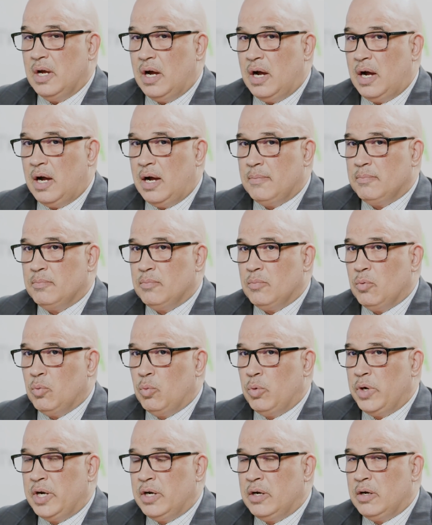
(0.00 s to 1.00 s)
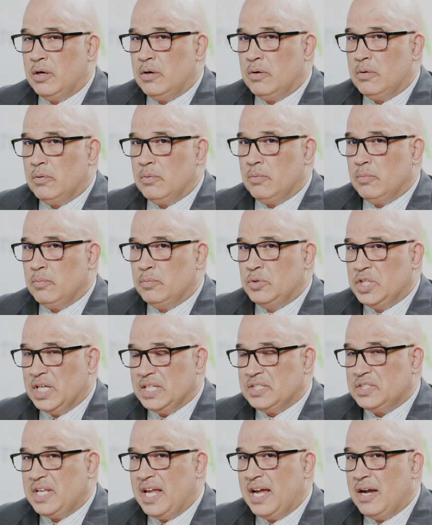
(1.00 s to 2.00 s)
Um, we're
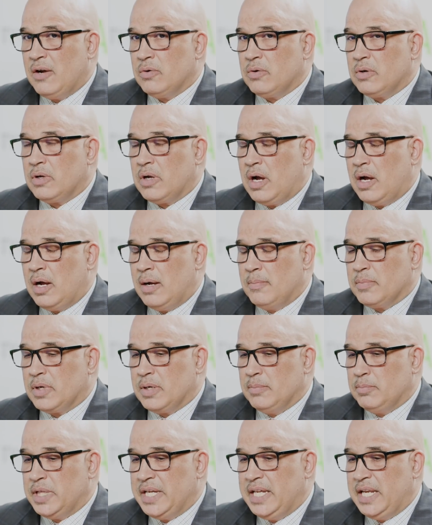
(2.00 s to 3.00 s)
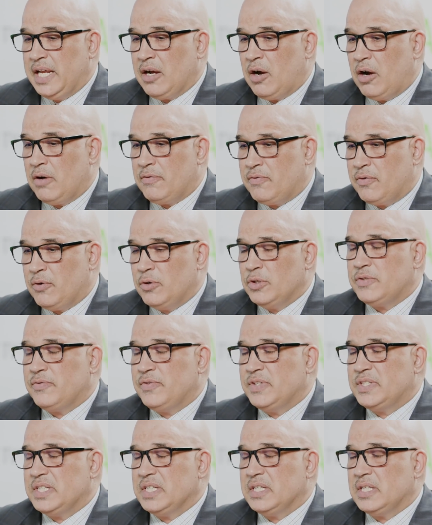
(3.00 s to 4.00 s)
just now um, completing our first
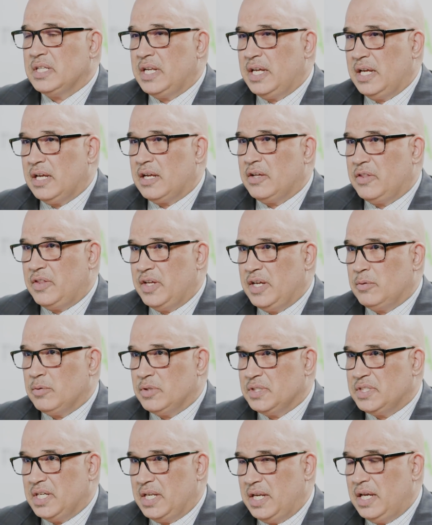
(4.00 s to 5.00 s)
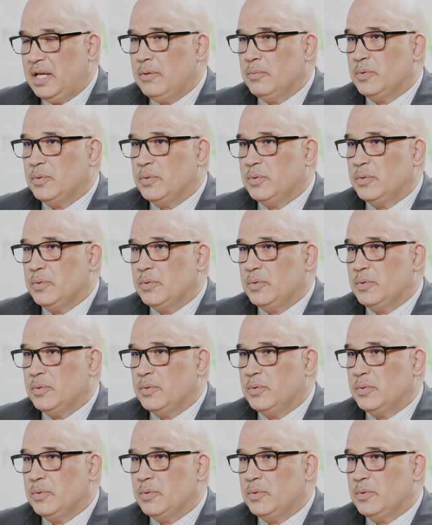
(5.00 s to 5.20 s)
facility in Cathedral City,